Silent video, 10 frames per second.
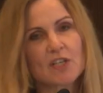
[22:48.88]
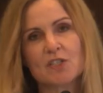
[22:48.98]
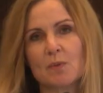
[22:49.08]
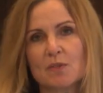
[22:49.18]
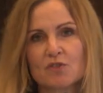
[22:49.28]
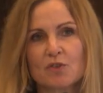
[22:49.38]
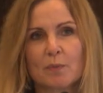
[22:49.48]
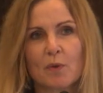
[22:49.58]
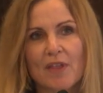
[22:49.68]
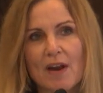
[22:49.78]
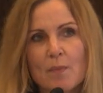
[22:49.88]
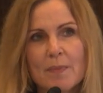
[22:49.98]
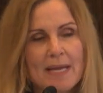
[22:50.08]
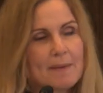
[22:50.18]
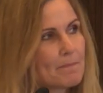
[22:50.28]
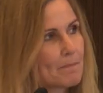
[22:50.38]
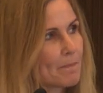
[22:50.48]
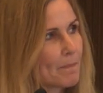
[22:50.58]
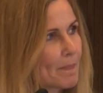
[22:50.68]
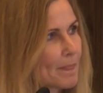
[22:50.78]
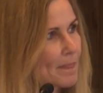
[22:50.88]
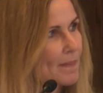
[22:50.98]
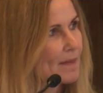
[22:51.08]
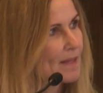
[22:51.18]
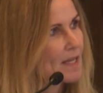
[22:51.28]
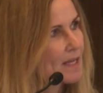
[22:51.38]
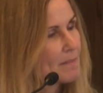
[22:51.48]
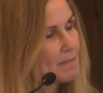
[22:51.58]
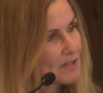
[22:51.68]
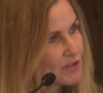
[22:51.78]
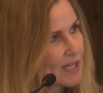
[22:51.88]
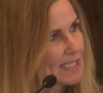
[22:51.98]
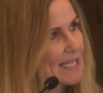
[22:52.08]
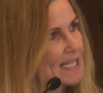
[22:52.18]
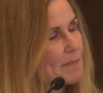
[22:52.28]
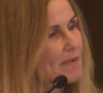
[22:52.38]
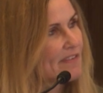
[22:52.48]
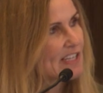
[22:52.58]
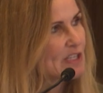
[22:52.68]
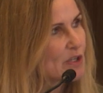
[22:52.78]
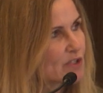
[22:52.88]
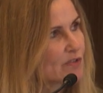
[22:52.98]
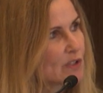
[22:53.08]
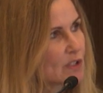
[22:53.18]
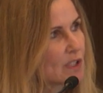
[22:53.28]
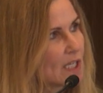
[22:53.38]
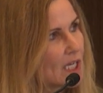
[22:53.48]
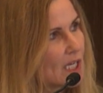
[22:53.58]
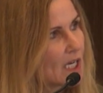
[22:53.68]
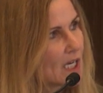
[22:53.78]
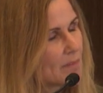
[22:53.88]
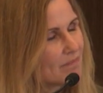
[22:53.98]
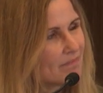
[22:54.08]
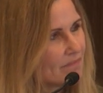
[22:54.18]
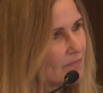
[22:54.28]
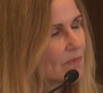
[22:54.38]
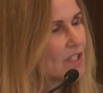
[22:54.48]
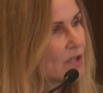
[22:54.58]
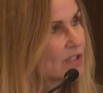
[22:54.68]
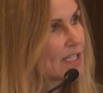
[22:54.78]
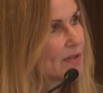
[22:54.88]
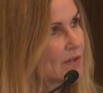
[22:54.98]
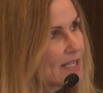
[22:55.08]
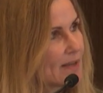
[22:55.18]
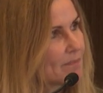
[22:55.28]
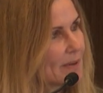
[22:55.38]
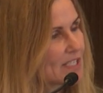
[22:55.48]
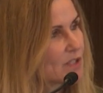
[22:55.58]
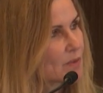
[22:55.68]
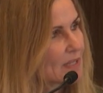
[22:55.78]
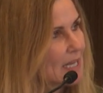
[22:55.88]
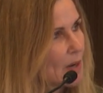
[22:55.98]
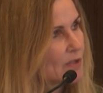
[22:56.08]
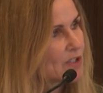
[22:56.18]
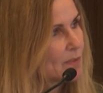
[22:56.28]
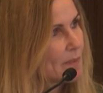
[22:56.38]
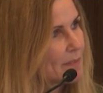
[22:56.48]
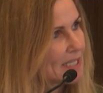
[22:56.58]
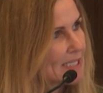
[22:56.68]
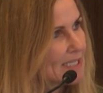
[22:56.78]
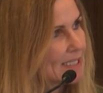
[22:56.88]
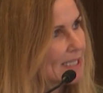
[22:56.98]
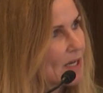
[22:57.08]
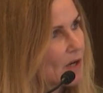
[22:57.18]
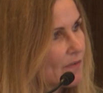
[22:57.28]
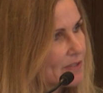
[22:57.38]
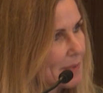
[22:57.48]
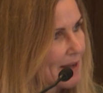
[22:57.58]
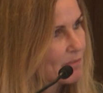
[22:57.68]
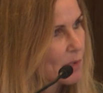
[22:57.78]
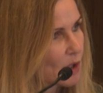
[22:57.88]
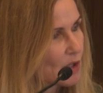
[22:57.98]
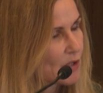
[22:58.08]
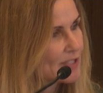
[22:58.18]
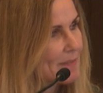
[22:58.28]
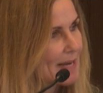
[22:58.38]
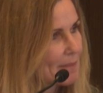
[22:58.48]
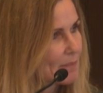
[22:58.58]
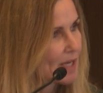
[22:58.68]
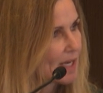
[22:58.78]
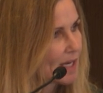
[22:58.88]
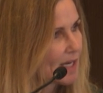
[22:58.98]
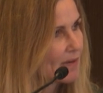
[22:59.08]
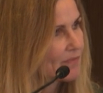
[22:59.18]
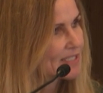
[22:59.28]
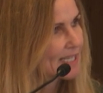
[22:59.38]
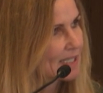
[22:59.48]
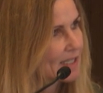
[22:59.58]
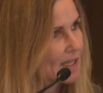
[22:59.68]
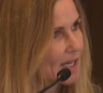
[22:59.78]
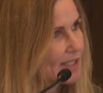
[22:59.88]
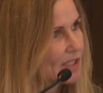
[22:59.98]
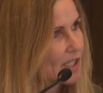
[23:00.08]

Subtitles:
to as triple therapy. Methotrexate can be very useful. Usually use it in patients with lower tumor burden. Obviously, we have mogamulizumab for second-line